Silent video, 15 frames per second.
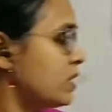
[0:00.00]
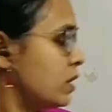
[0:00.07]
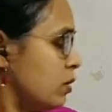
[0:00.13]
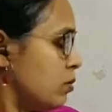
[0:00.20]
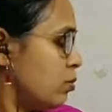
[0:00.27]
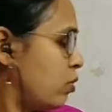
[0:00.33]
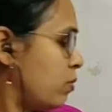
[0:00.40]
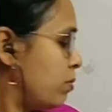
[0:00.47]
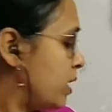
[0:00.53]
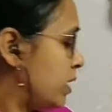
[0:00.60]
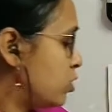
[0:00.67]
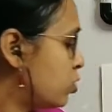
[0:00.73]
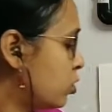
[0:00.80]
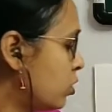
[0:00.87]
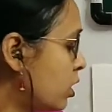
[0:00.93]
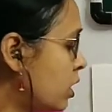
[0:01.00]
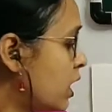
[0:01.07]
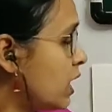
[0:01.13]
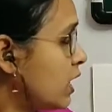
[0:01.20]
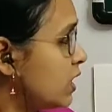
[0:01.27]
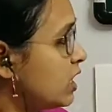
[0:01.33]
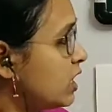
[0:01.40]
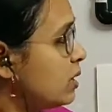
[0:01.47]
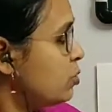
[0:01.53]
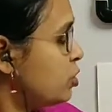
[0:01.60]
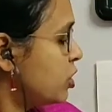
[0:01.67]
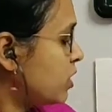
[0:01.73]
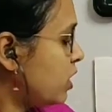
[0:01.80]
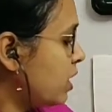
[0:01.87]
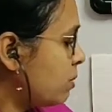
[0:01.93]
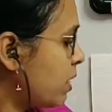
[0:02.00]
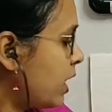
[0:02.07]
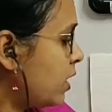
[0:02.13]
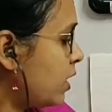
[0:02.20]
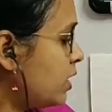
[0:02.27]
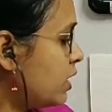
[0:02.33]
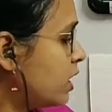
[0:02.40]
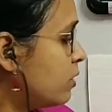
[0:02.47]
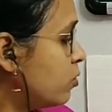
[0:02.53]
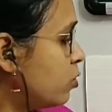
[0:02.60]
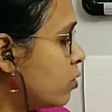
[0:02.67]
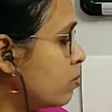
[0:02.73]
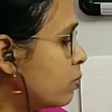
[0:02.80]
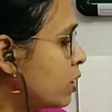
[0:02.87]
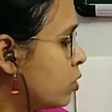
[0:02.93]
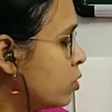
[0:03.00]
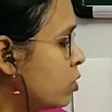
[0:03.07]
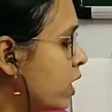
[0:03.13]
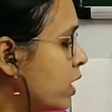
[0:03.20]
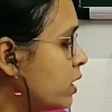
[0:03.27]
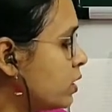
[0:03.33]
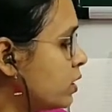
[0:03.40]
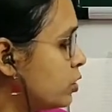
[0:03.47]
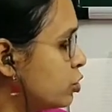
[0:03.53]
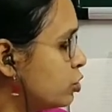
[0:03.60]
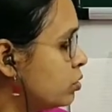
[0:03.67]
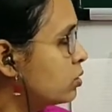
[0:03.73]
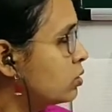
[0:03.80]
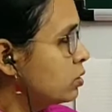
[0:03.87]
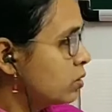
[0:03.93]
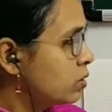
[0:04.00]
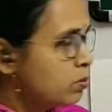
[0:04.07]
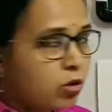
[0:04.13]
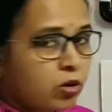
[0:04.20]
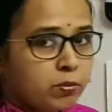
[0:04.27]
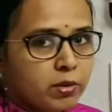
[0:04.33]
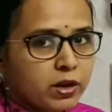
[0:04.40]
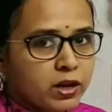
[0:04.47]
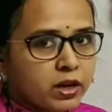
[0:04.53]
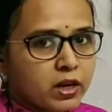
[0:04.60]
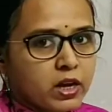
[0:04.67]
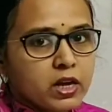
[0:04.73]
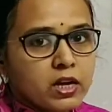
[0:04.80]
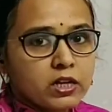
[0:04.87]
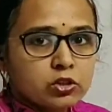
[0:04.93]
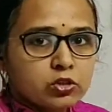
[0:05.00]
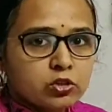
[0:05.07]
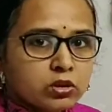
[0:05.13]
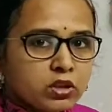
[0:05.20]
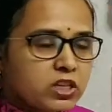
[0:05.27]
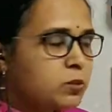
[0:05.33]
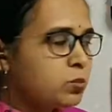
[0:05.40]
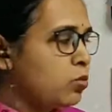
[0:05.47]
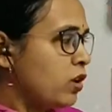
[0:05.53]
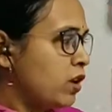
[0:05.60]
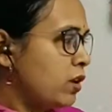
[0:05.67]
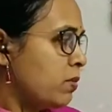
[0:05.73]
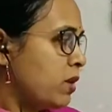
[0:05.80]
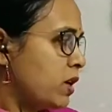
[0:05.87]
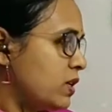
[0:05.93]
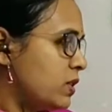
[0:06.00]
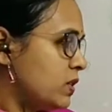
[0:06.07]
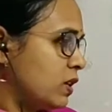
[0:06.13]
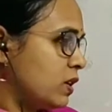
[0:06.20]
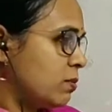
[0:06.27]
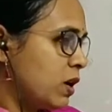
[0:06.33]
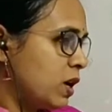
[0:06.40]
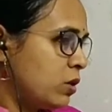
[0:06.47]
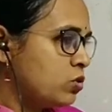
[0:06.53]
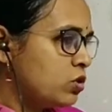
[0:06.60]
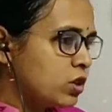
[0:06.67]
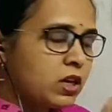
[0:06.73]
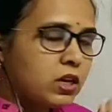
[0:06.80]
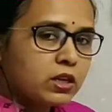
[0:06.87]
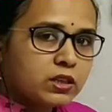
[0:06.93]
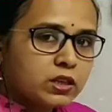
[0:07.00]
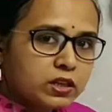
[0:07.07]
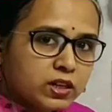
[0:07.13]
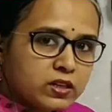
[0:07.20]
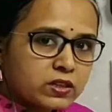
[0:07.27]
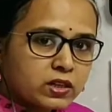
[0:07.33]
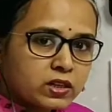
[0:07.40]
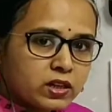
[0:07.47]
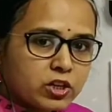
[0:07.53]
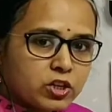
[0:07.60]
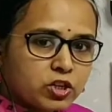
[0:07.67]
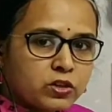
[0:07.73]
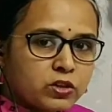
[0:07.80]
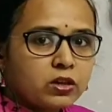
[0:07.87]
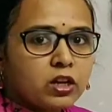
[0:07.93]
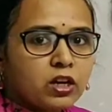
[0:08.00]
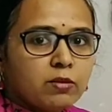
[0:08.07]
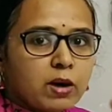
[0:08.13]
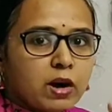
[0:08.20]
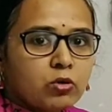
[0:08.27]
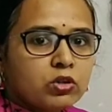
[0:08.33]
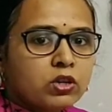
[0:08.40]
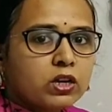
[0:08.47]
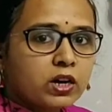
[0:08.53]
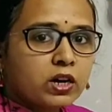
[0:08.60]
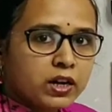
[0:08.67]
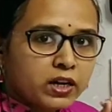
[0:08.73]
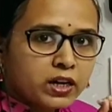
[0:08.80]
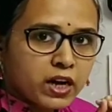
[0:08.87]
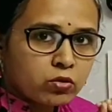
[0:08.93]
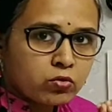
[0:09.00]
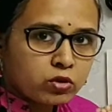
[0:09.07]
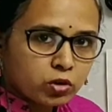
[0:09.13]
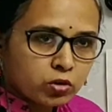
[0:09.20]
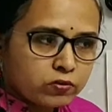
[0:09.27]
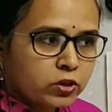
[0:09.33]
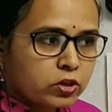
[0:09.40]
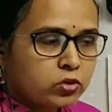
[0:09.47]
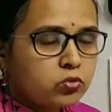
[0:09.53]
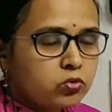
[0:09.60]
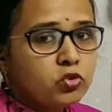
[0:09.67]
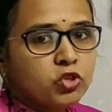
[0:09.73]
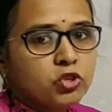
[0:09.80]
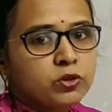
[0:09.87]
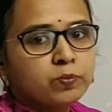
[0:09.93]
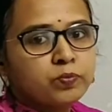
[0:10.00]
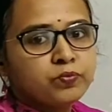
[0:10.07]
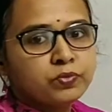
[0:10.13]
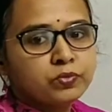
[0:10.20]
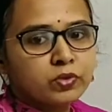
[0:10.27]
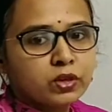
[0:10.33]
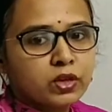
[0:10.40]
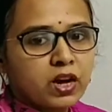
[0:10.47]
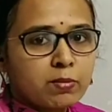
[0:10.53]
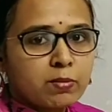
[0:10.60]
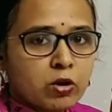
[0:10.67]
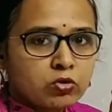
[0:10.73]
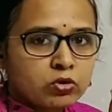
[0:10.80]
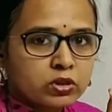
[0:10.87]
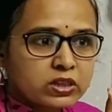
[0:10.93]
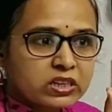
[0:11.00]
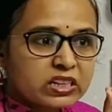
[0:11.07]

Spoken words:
Bombay. So, Dilip Chitre migrated from Baroda to Bombay. So, this poem is about the disconnection, about the cutting down of the roots, about the